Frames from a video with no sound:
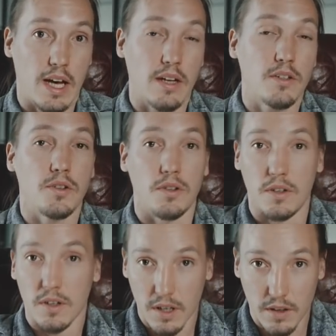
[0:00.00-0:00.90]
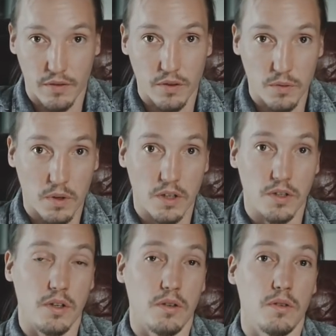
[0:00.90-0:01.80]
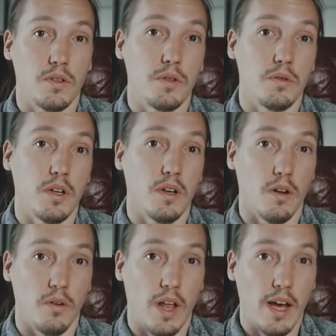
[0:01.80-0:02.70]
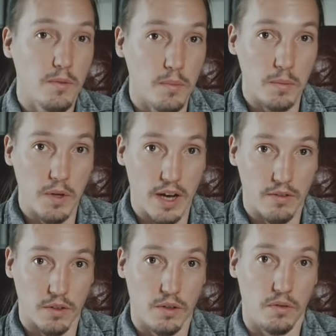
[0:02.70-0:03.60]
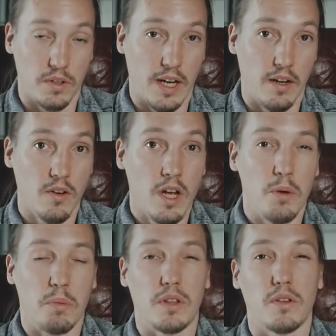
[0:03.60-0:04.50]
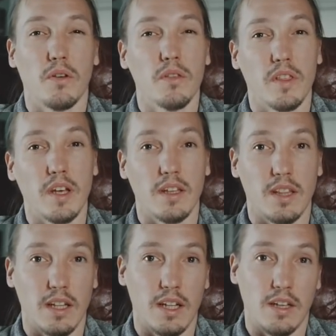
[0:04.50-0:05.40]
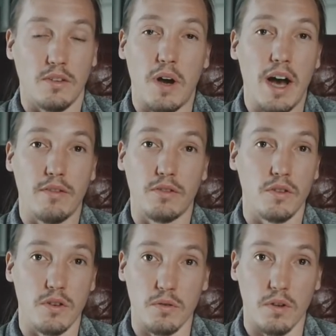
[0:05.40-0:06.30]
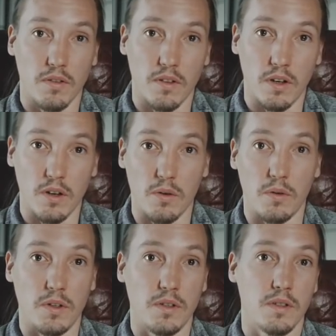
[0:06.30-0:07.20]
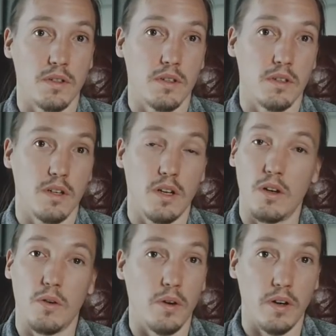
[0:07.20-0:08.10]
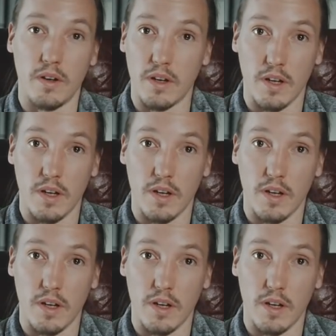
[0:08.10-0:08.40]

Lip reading: And sure, if you want to shoot in low light, maybe you have to go down, but don't think that like you have to shoot on the lower